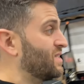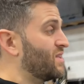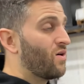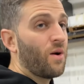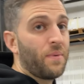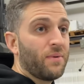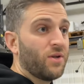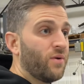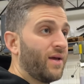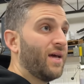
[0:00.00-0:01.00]
and there are people
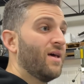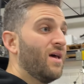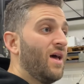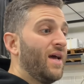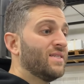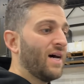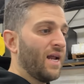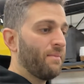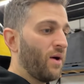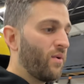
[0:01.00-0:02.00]
doing it, it's not
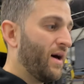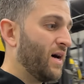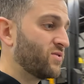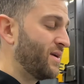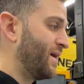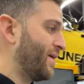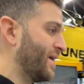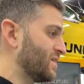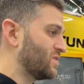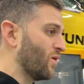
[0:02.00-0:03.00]
in my wheelhouse right now. I
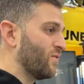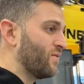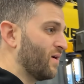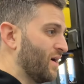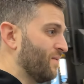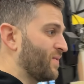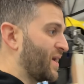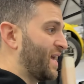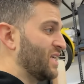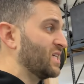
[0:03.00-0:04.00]
just don't, um, I
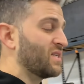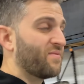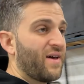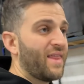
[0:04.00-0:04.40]
can't justify